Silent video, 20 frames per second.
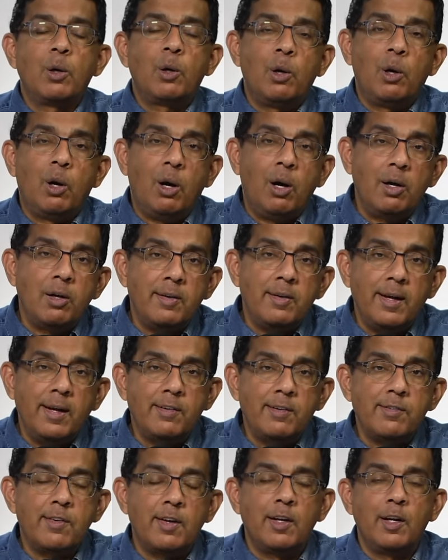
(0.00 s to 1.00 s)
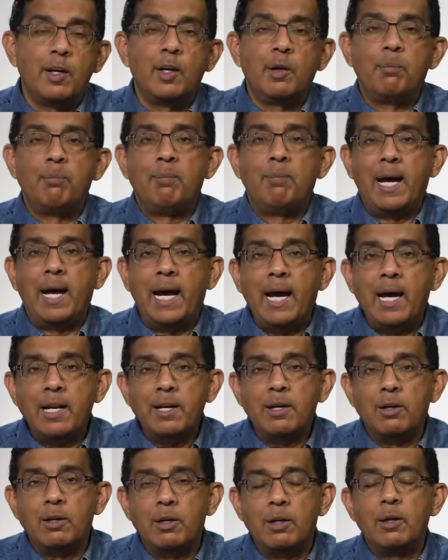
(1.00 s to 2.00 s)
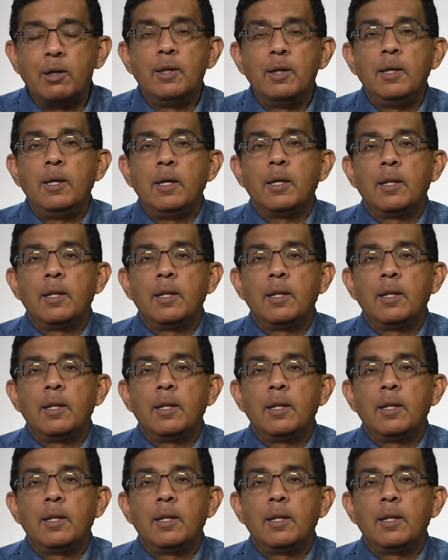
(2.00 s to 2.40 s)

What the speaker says: context and in a manner